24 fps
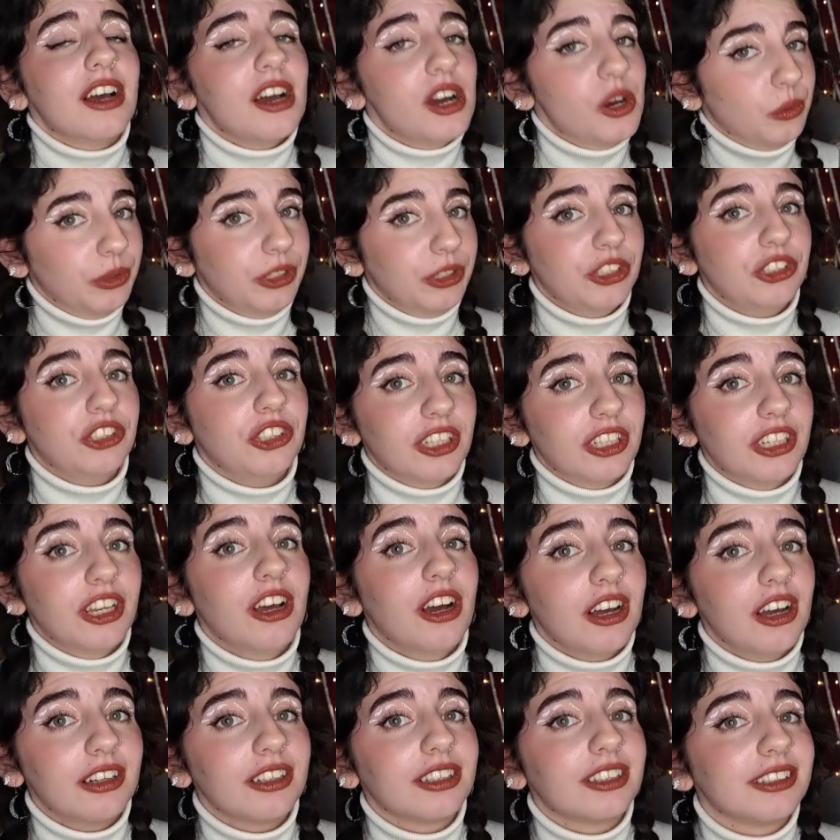I wish you
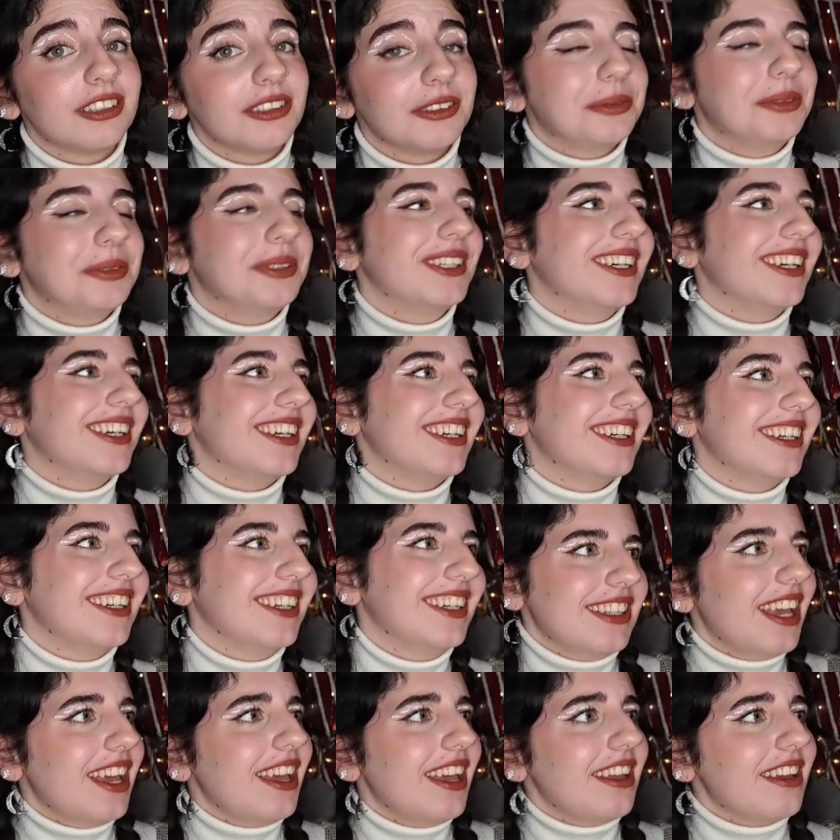luck. But
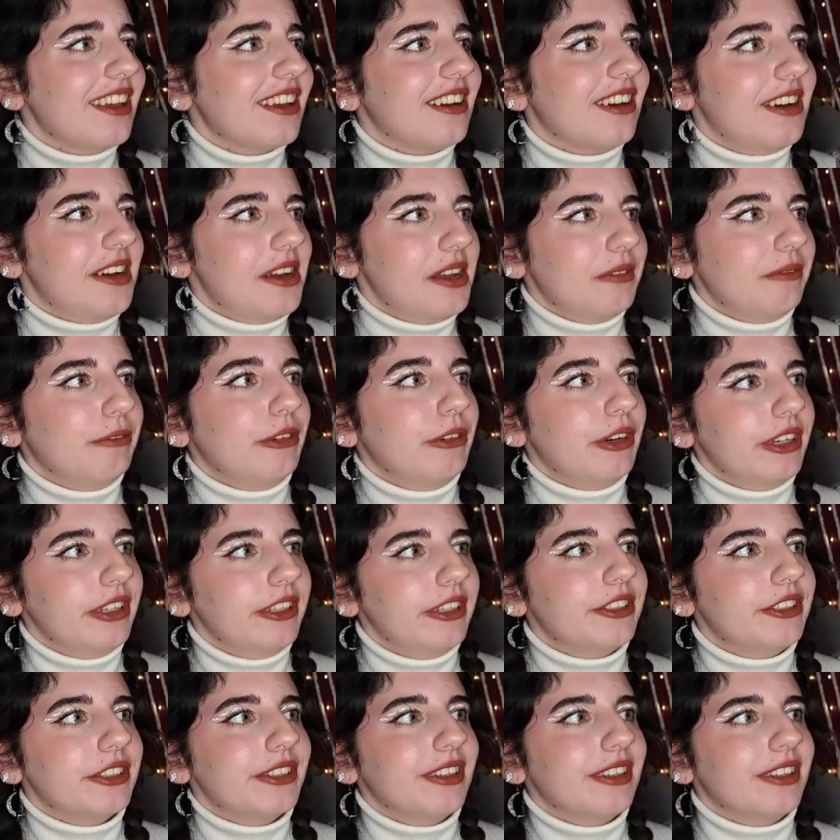yeah, I really
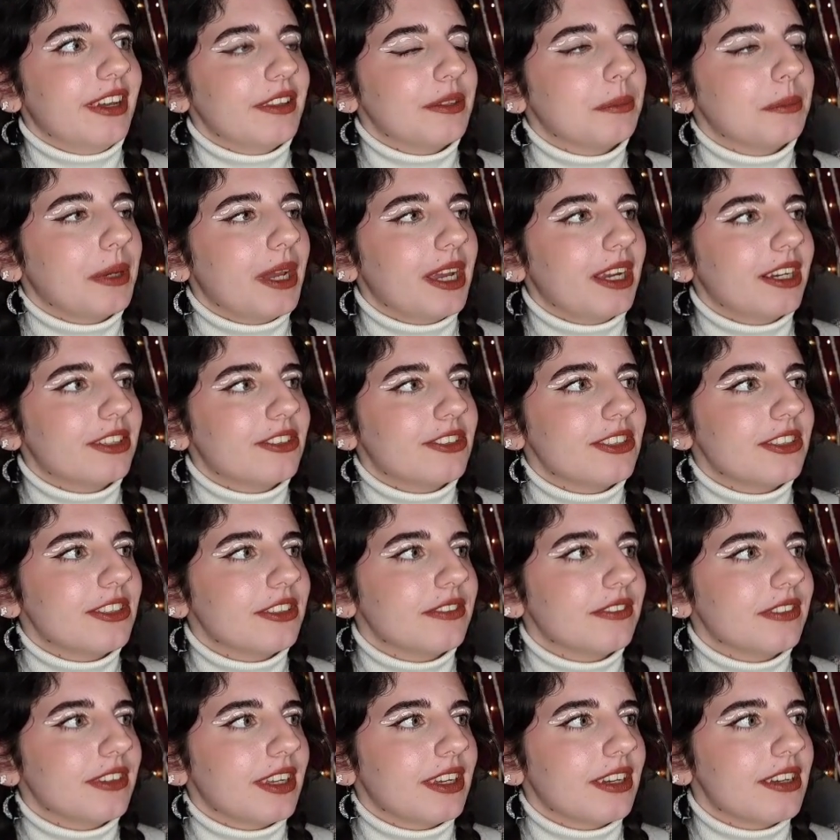do like the packaging
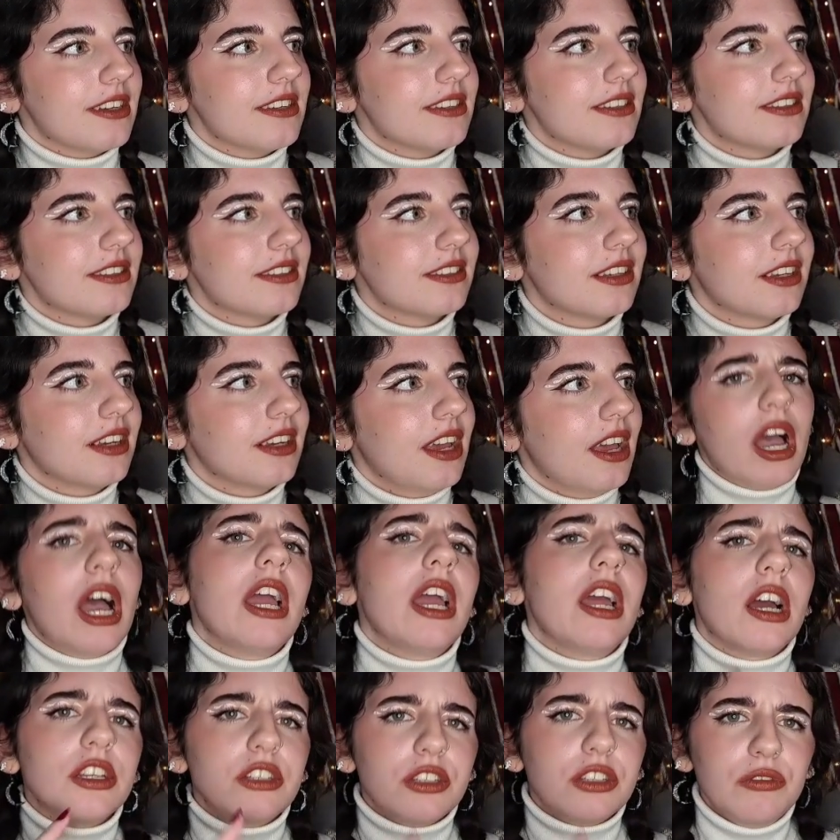of this.
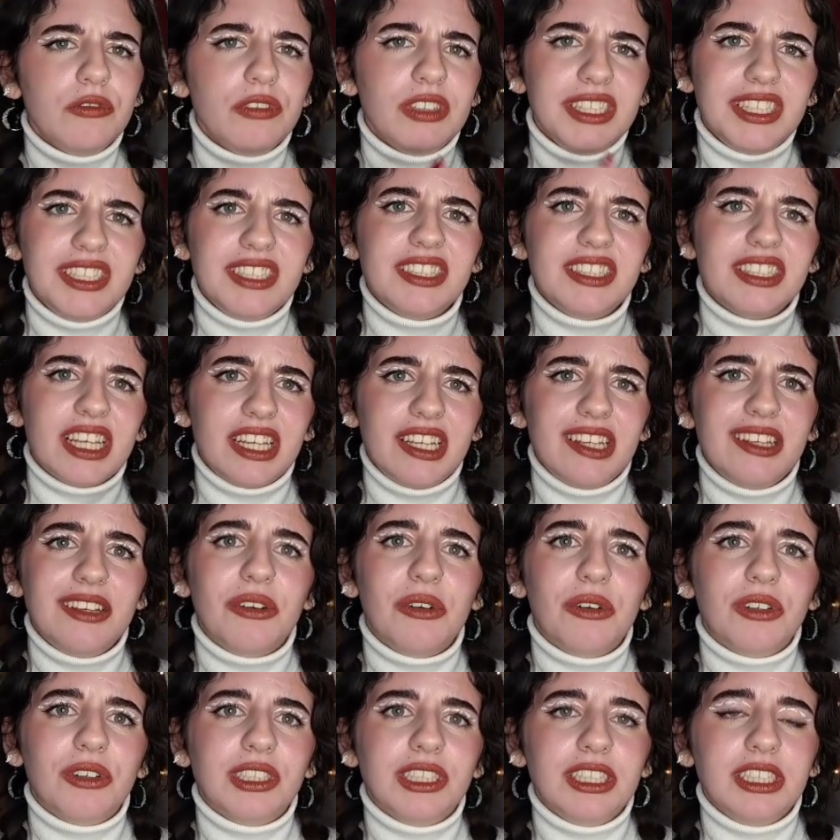I don't really say it
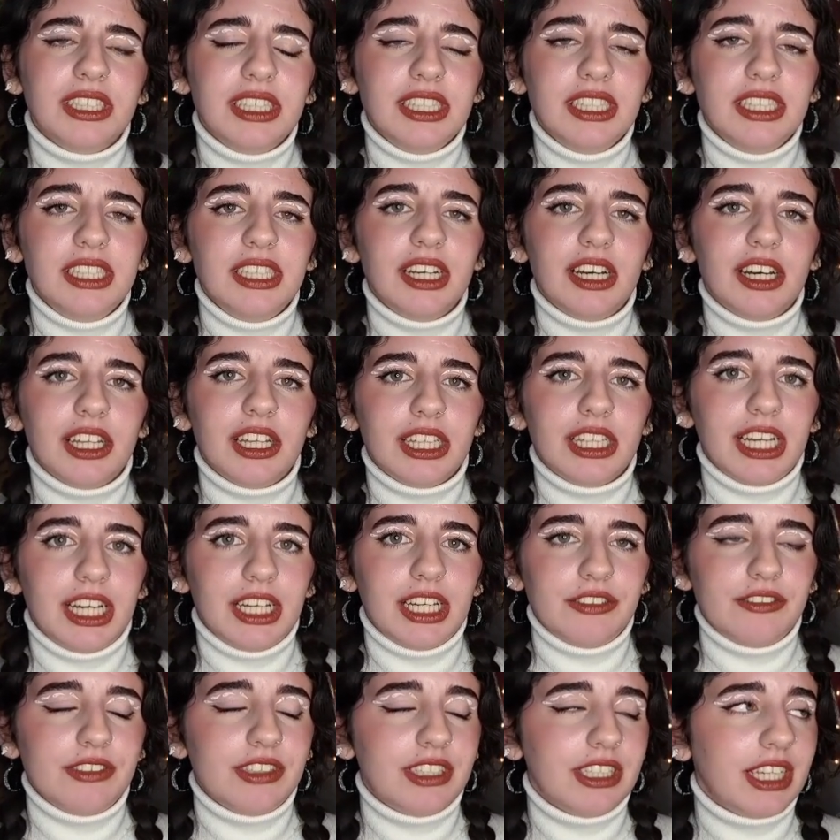on the other
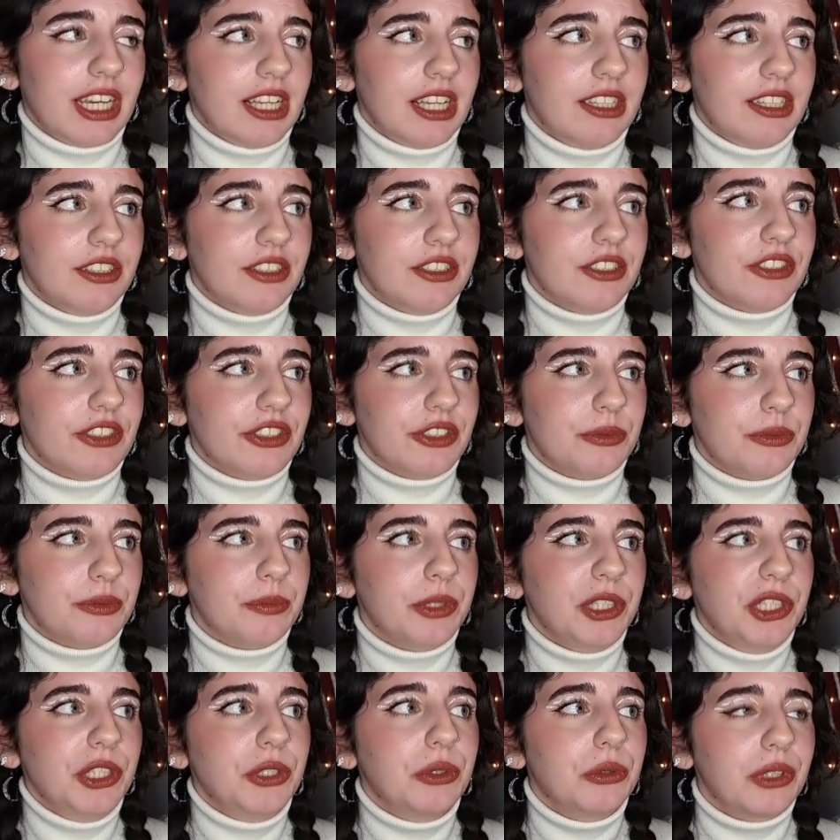advent calendars,
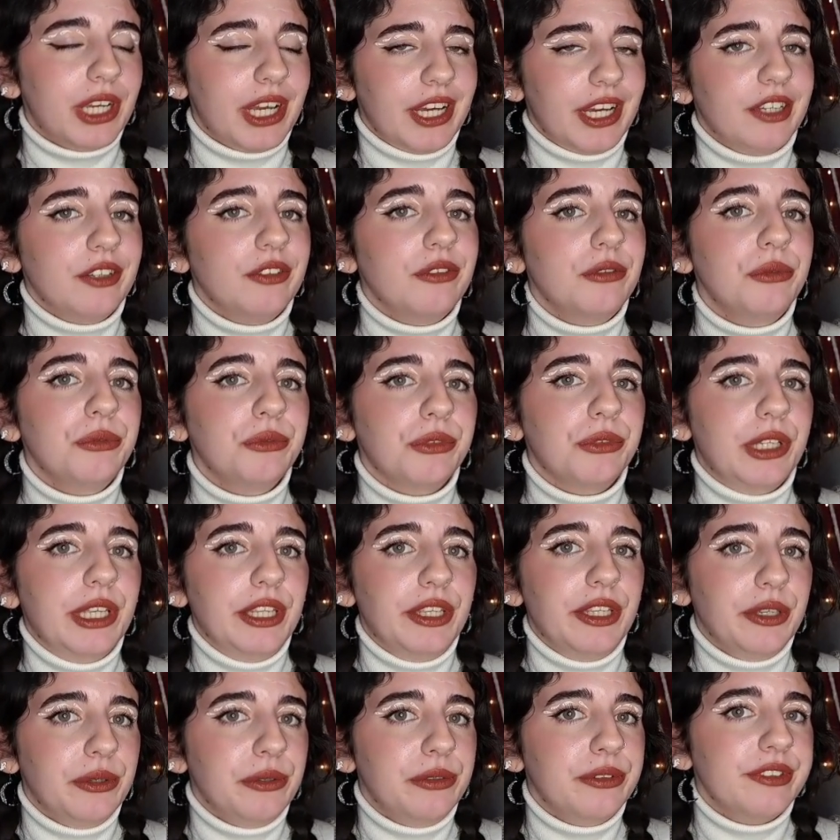but you can
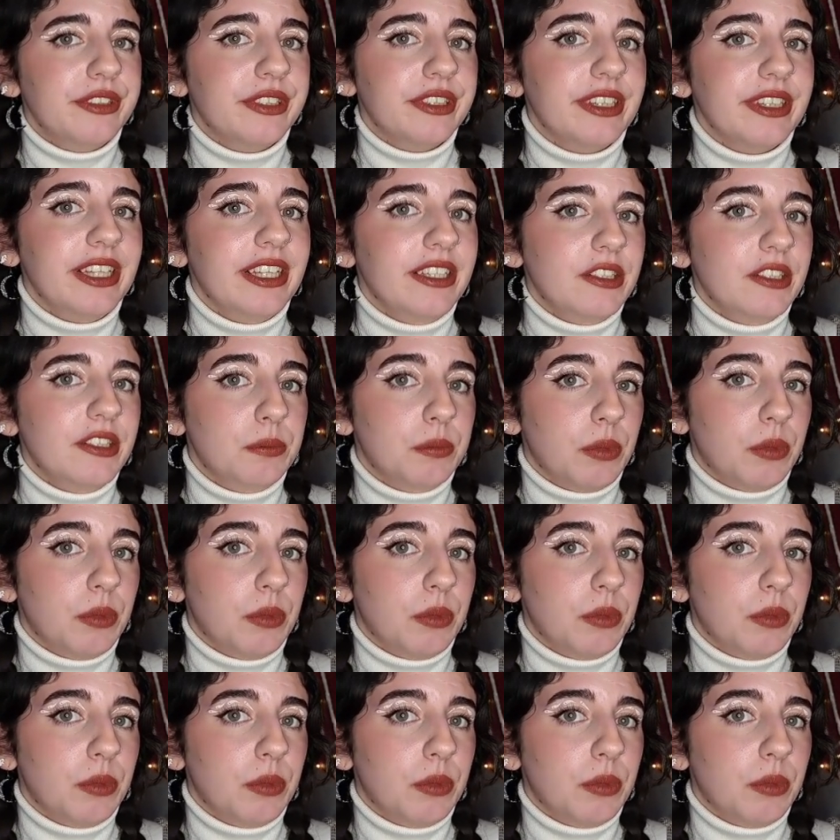reuse these